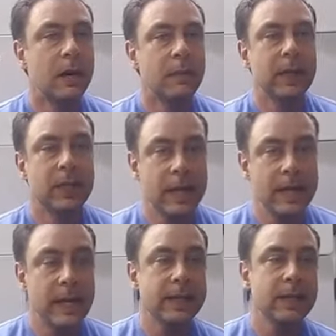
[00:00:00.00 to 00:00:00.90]
But
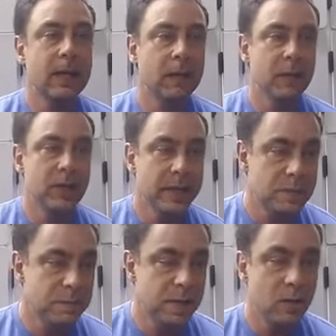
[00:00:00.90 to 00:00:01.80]
cleanliness, our
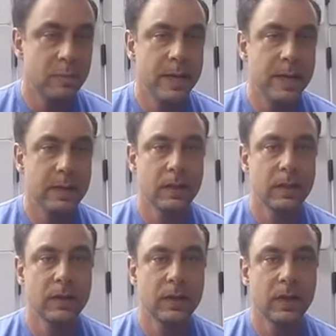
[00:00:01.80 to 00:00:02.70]
machines being repaired
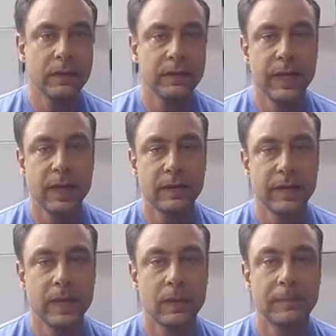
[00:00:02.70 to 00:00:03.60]
often enough,
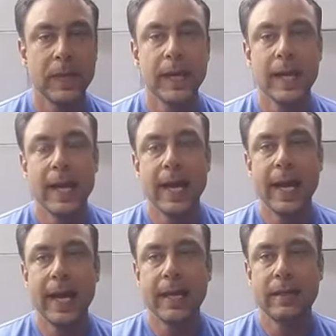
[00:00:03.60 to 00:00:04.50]
you know,
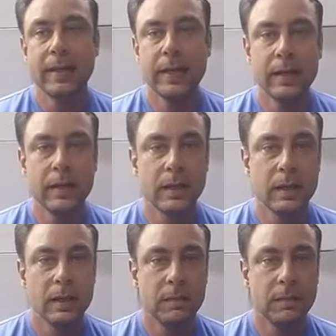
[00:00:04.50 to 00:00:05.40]
and then
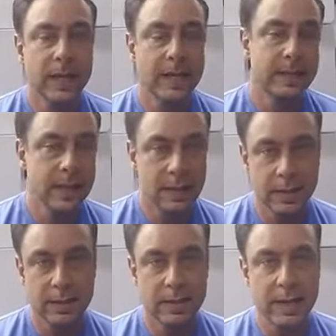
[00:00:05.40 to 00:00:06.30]
pricing,
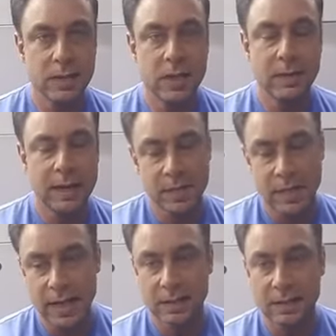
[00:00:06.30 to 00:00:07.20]
that actually comes
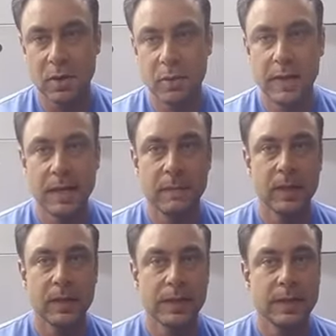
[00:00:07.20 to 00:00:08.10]
last in my opinion,
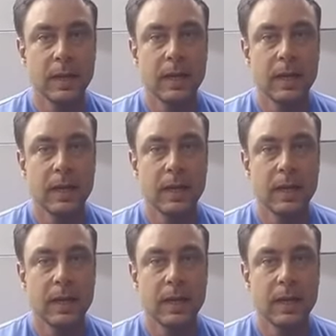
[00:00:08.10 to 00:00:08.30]
because